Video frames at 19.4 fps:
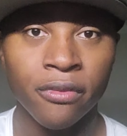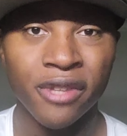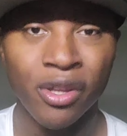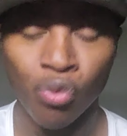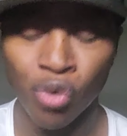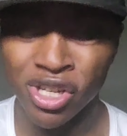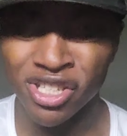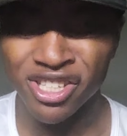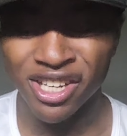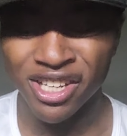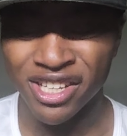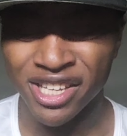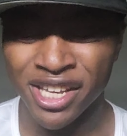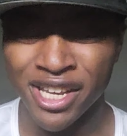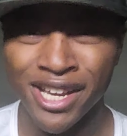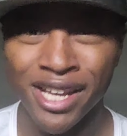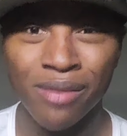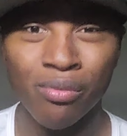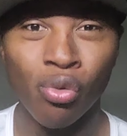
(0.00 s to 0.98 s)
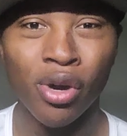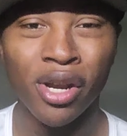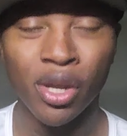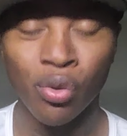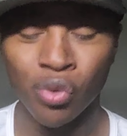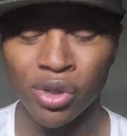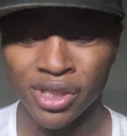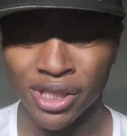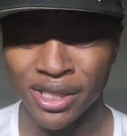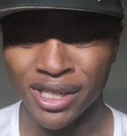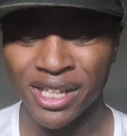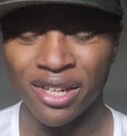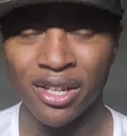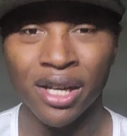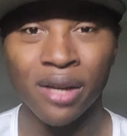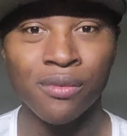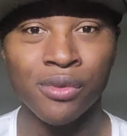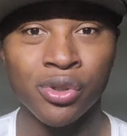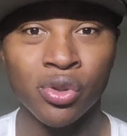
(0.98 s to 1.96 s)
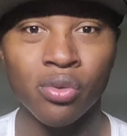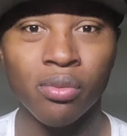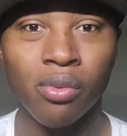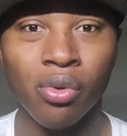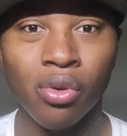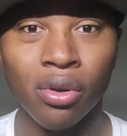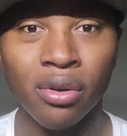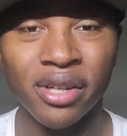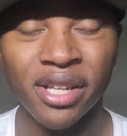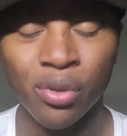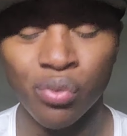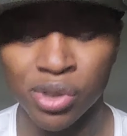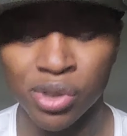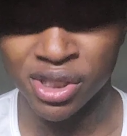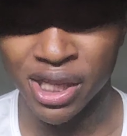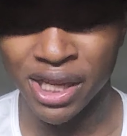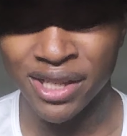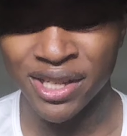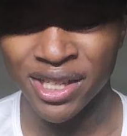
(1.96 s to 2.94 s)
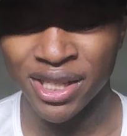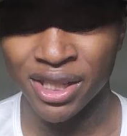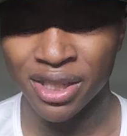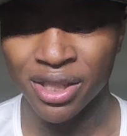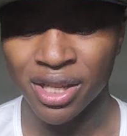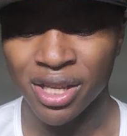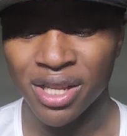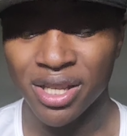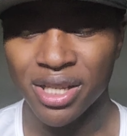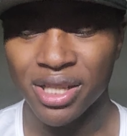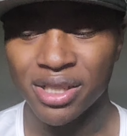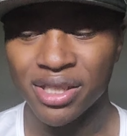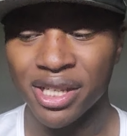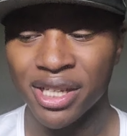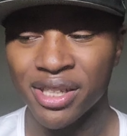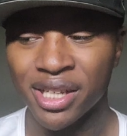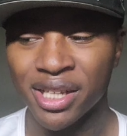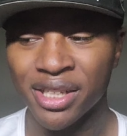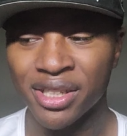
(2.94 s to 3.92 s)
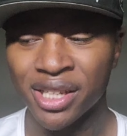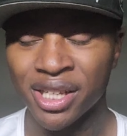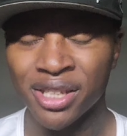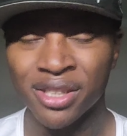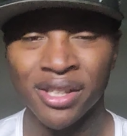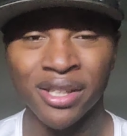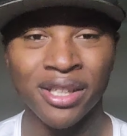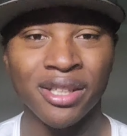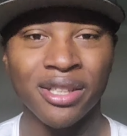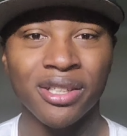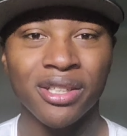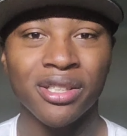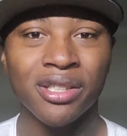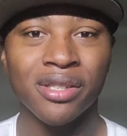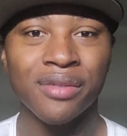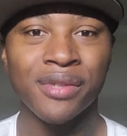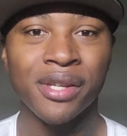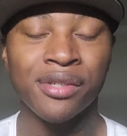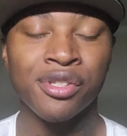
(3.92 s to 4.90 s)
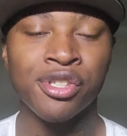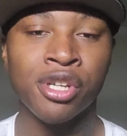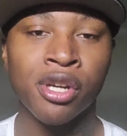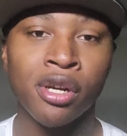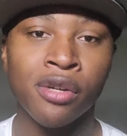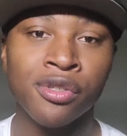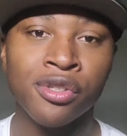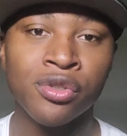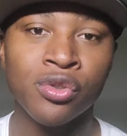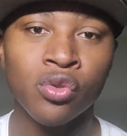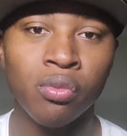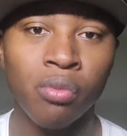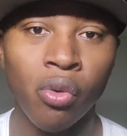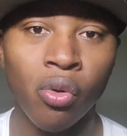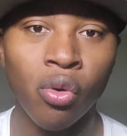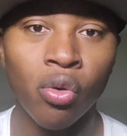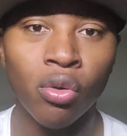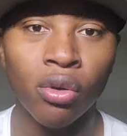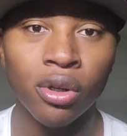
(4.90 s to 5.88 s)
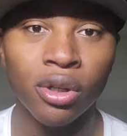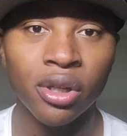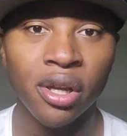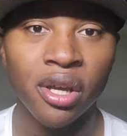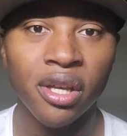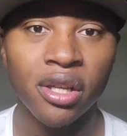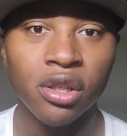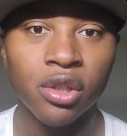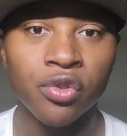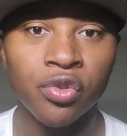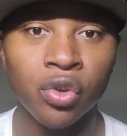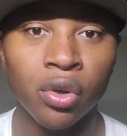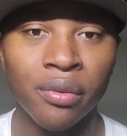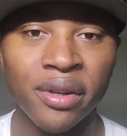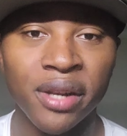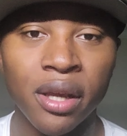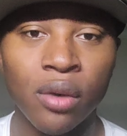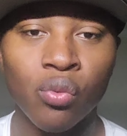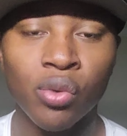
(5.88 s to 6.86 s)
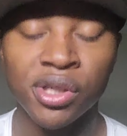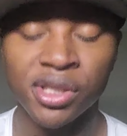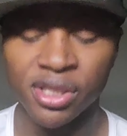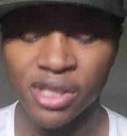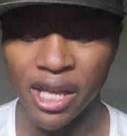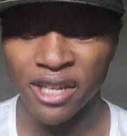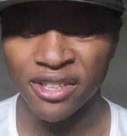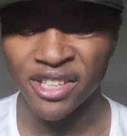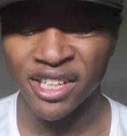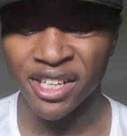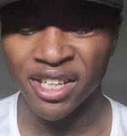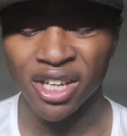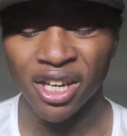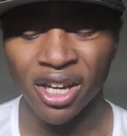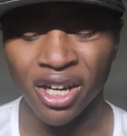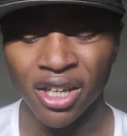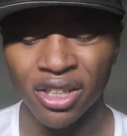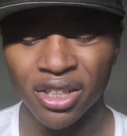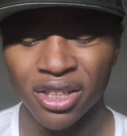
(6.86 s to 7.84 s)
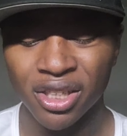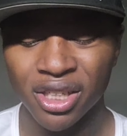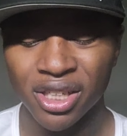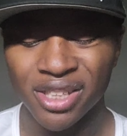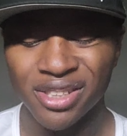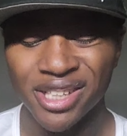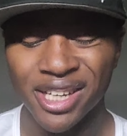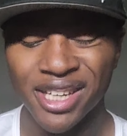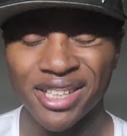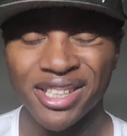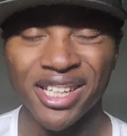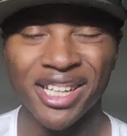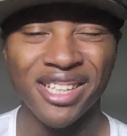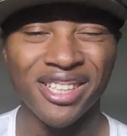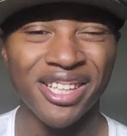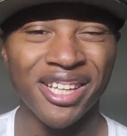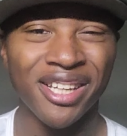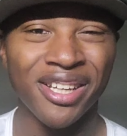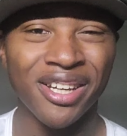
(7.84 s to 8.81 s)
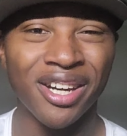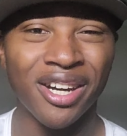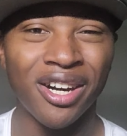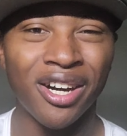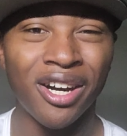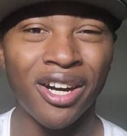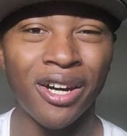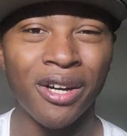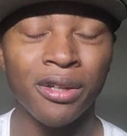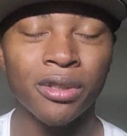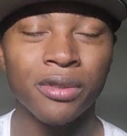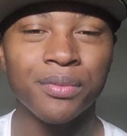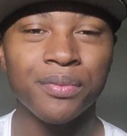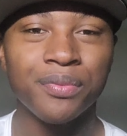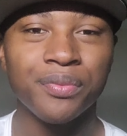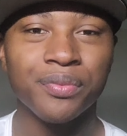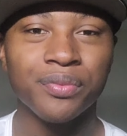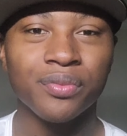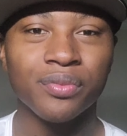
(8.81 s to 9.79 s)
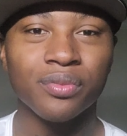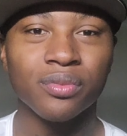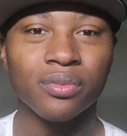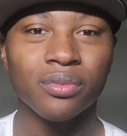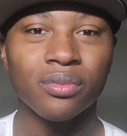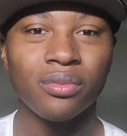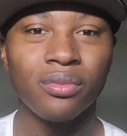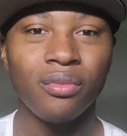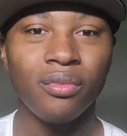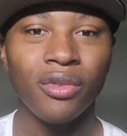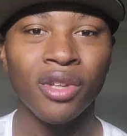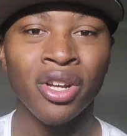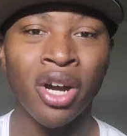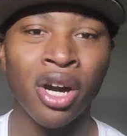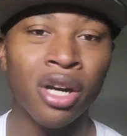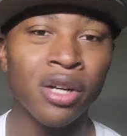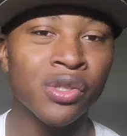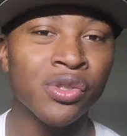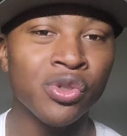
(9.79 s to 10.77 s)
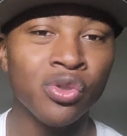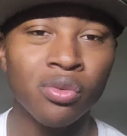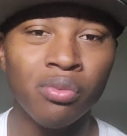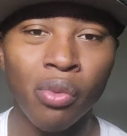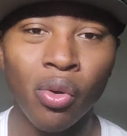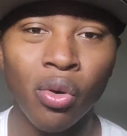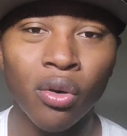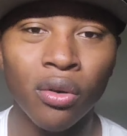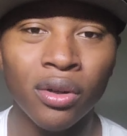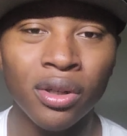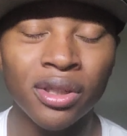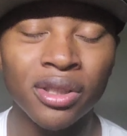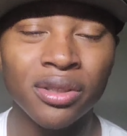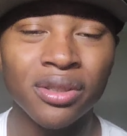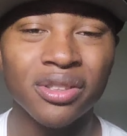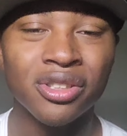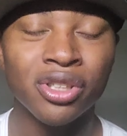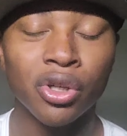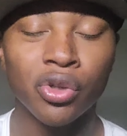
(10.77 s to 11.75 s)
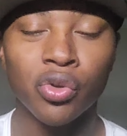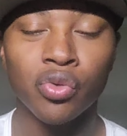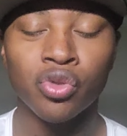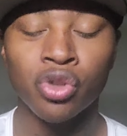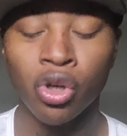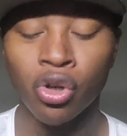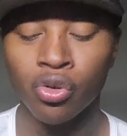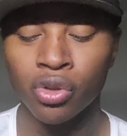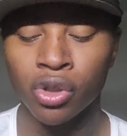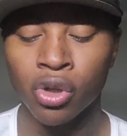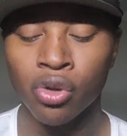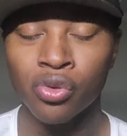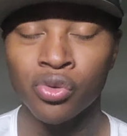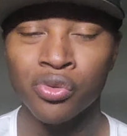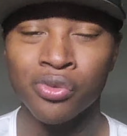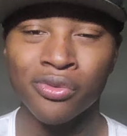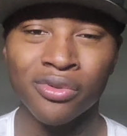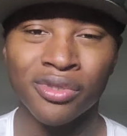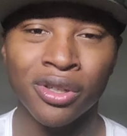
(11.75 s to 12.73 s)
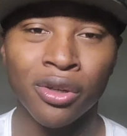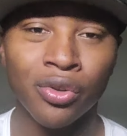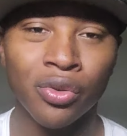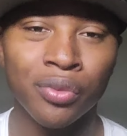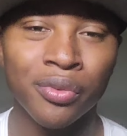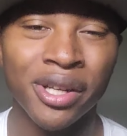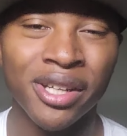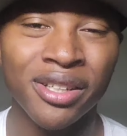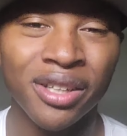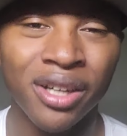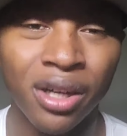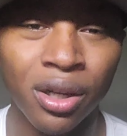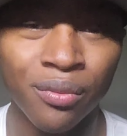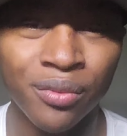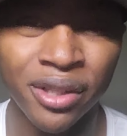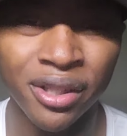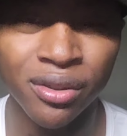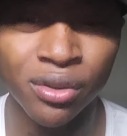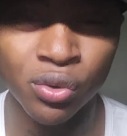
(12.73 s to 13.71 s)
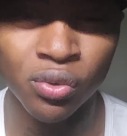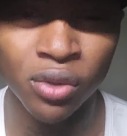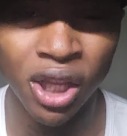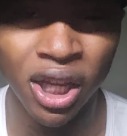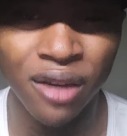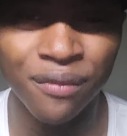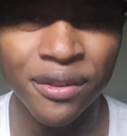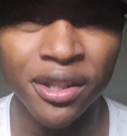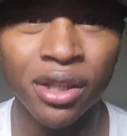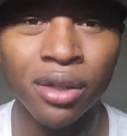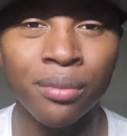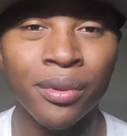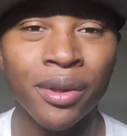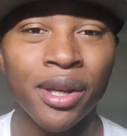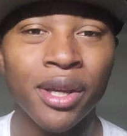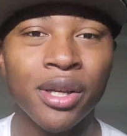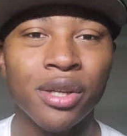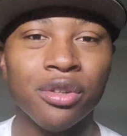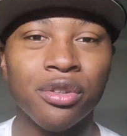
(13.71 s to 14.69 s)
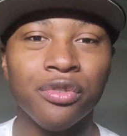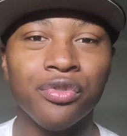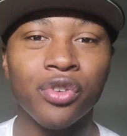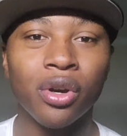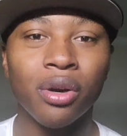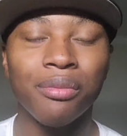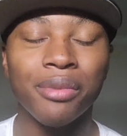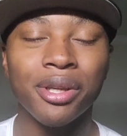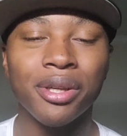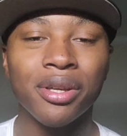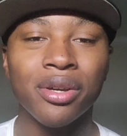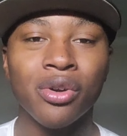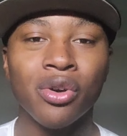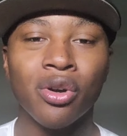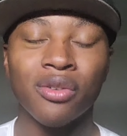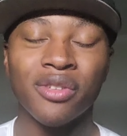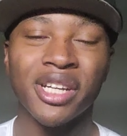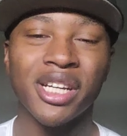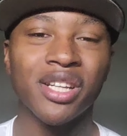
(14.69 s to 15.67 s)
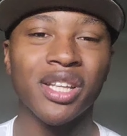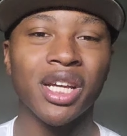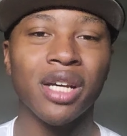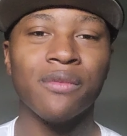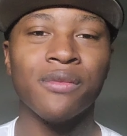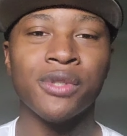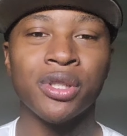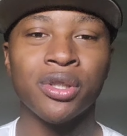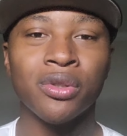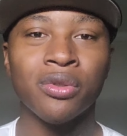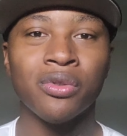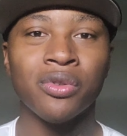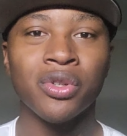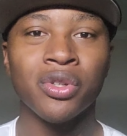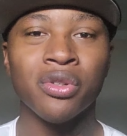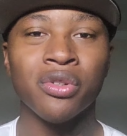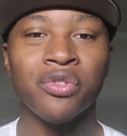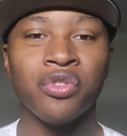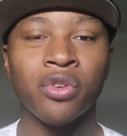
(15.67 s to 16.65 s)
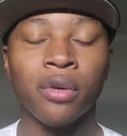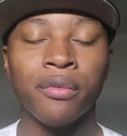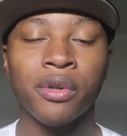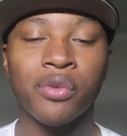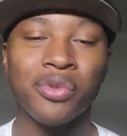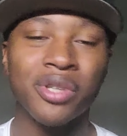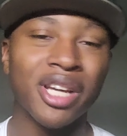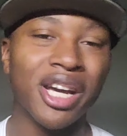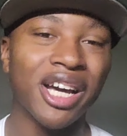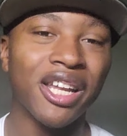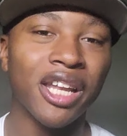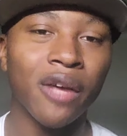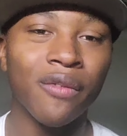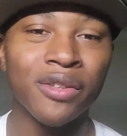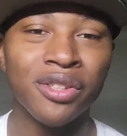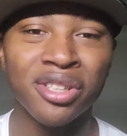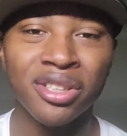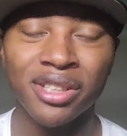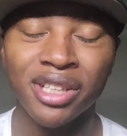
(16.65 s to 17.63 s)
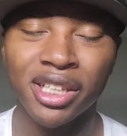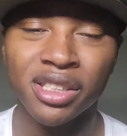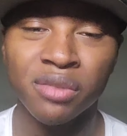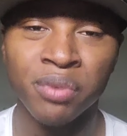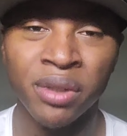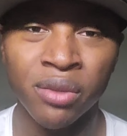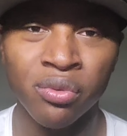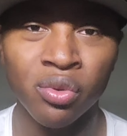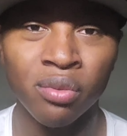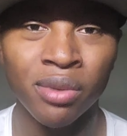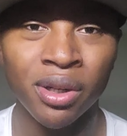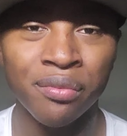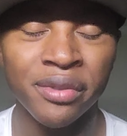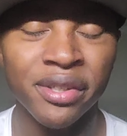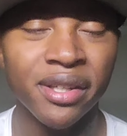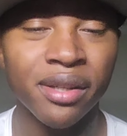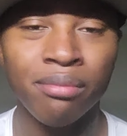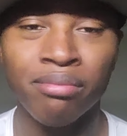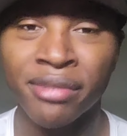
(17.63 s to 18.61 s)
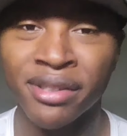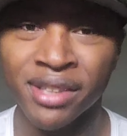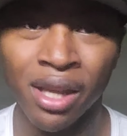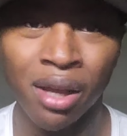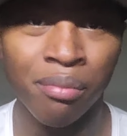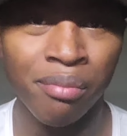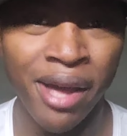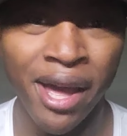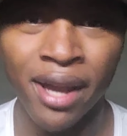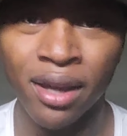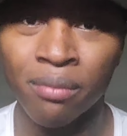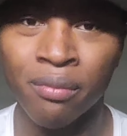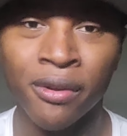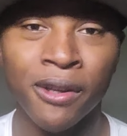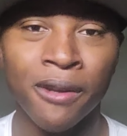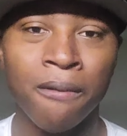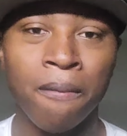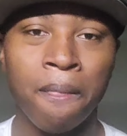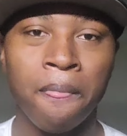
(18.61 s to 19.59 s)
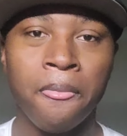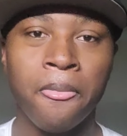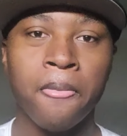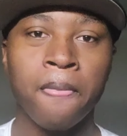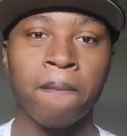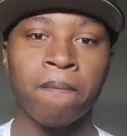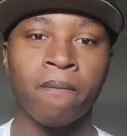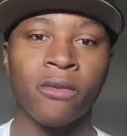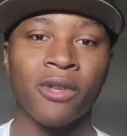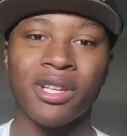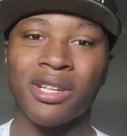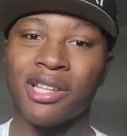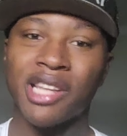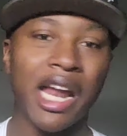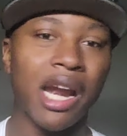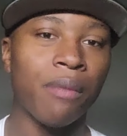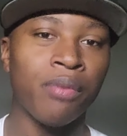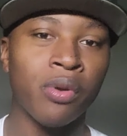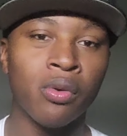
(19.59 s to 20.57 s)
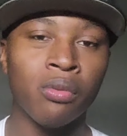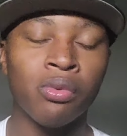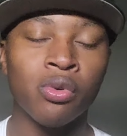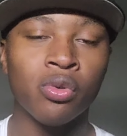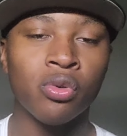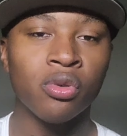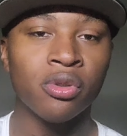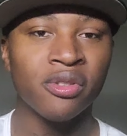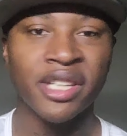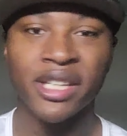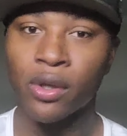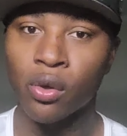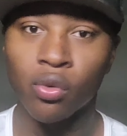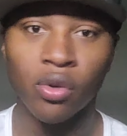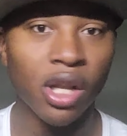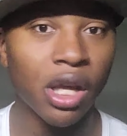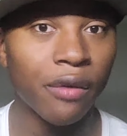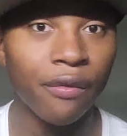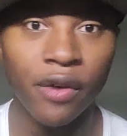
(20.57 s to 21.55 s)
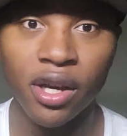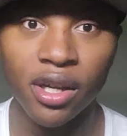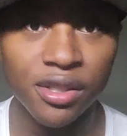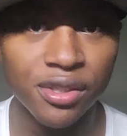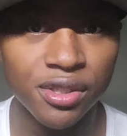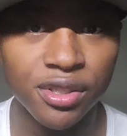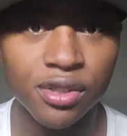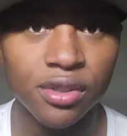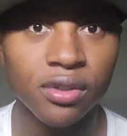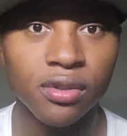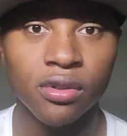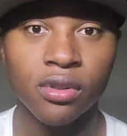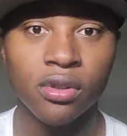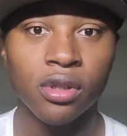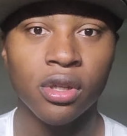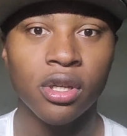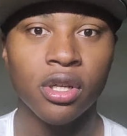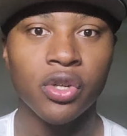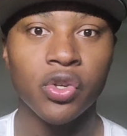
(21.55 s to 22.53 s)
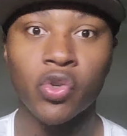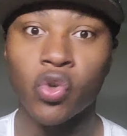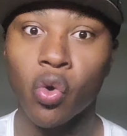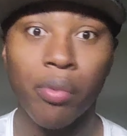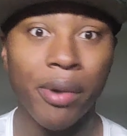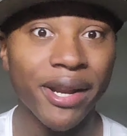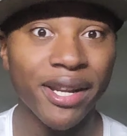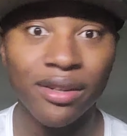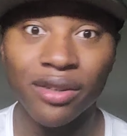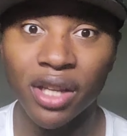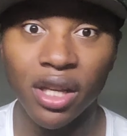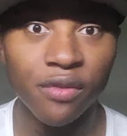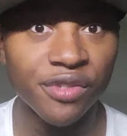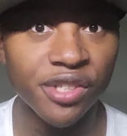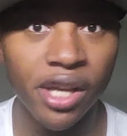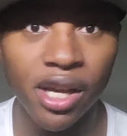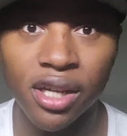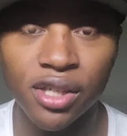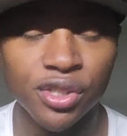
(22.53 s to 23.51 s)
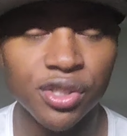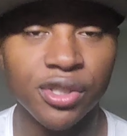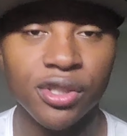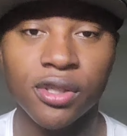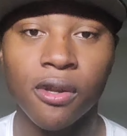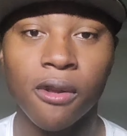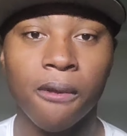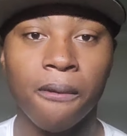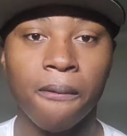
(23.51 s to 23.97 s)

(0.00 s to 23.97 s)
They wish that they cared more. They wish that they loved you more. They that they, they, they, they, they, they cherished you more. You feel me? They wish that they, uh, they, they, they, uh, hugged you more. Told, told, told you, told them they, um, that you loved them. You feel me? Or they loved you. You feel me? We all love each other as people, but me, me not back, man. Cause a lot of people, they don't love us. Nobody loves us.